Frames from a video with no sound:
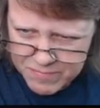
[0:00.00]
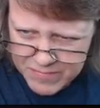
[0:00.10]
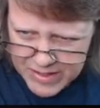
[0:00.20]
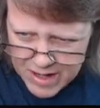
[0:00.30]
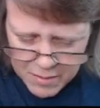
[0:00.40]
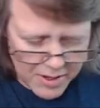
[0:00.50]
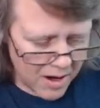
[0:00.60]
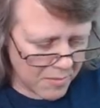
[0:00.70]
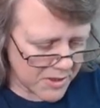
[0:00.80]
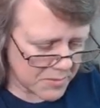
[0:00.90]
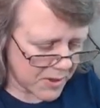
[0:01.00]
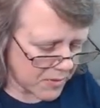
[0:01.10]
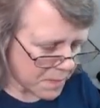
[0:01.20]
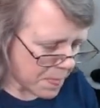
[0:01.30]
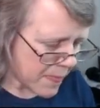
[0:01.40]
There we are. Much better.
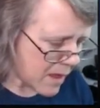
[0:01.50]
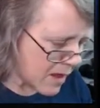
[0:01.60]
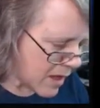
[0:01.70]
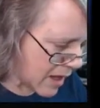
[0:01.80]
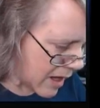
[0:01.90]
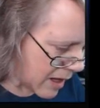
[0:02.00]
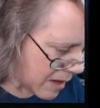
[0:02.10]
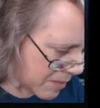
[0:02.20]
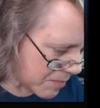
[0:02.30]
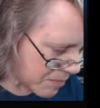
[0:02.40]
Um,